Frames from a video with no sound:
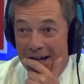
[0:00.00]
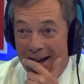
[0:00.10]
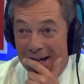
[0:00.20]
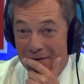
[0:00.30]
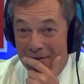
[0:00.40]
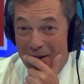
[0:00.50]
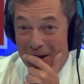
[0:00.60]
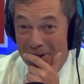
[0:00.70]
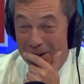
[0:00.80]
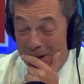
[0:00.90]
yeah, that's a very
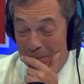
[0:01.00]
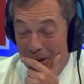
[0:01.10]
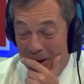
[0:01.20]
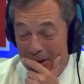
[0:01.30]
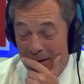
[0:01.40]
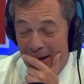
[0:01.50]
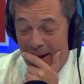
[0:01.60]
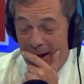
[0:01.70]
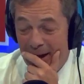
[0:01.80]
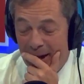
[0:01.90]
interesting point.
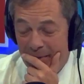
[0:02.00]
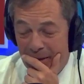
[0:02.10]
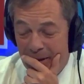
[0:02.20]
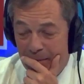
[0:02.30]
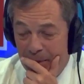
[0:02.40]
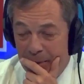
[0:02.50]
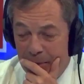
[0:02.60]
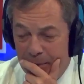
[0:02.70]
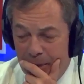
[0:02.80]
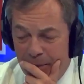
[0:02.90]
But
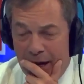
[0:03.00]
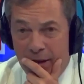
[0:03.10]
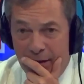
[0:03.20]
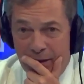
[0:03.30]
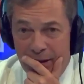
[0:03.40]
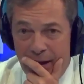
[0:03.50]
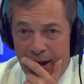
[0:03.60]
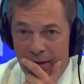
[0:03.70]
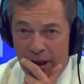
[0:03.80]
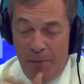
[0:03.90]
Brendan,
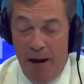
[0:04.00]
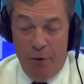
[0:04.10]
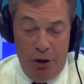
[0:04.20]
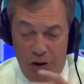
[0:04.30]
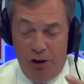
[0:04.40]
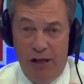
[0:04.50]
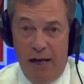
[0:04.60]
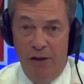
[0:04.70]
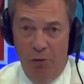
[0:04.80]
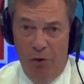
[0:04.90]
despite what you just
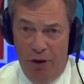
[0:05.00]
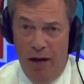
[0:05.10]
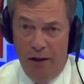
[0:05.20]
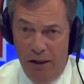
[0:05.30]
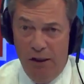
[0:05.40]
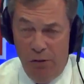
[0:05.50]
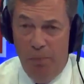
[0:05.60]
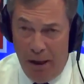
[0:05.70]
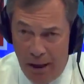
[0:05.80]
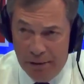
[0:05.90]
said, Northern Ireland is still
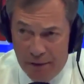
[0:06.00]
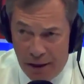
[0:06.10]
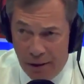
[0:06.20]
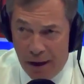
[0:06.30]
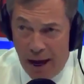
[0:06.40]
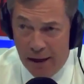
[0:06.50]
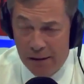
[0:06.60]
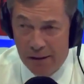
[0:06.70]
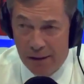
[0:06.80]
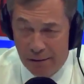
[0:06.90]
part of the UK,
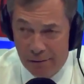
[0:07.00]
isn't it?